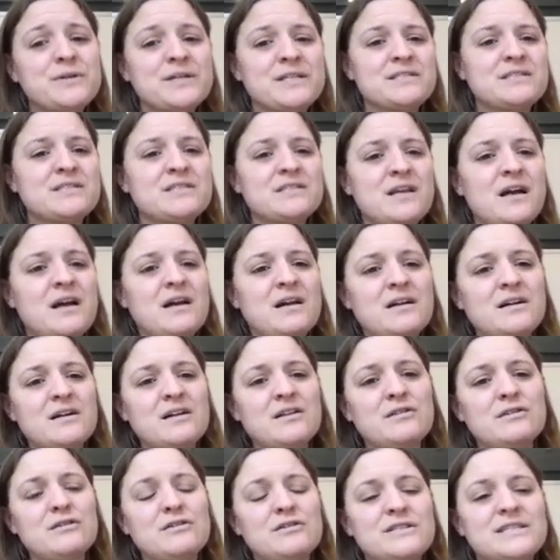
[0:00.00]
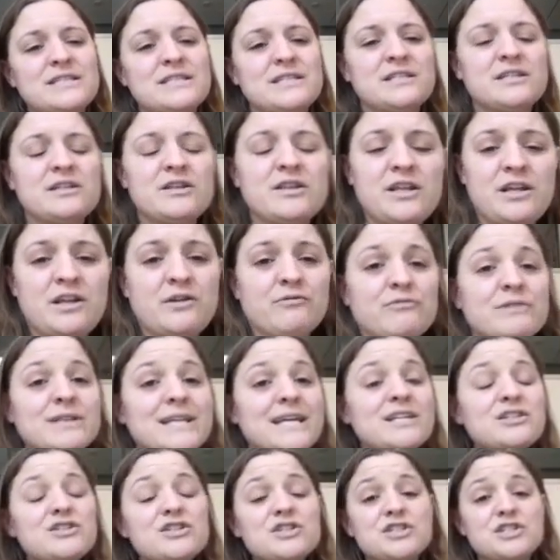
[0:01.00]
and Zhang looked at the
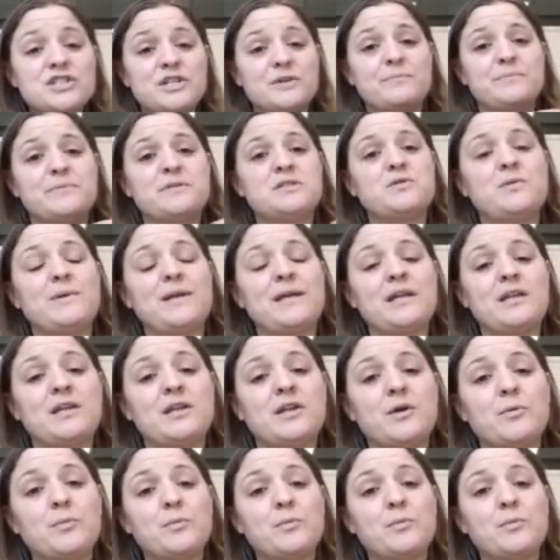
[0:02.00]
relationship between